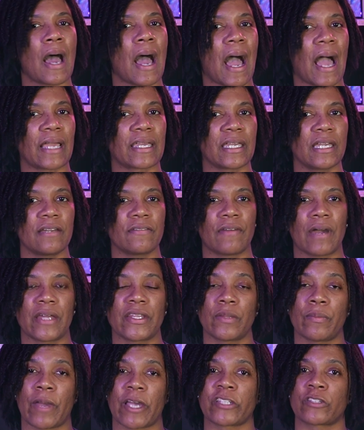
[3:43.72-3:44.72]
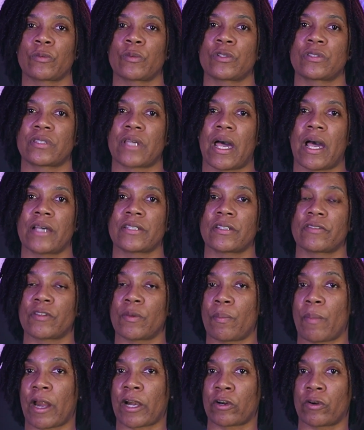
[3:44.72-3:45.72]
I can't find the maximum size of the
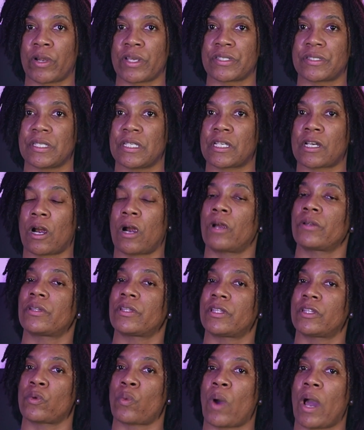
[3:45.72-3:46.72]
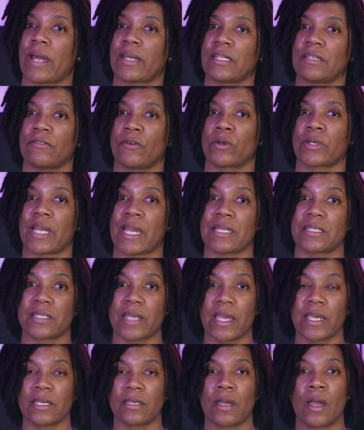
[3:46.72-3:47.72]
micro SD cards that the WIDE Evo can
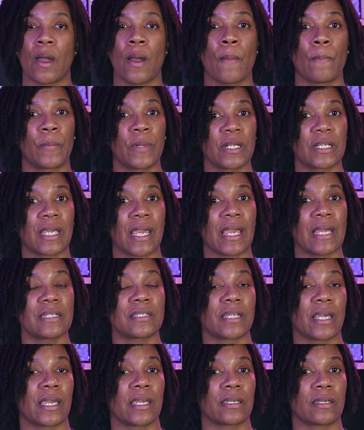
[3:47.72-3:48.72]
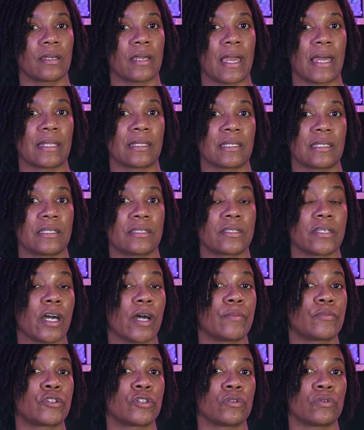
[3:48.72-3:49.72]
take, but it can take at least
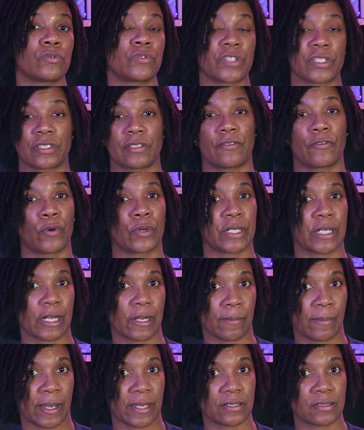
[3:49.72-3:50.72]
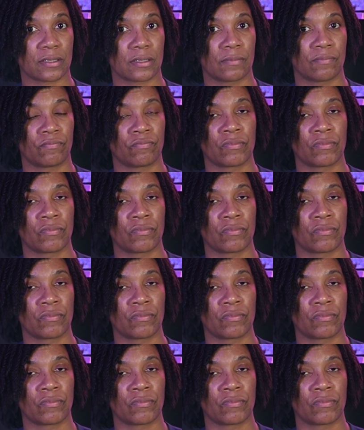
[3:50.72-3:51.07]
up to 64 gigabytes.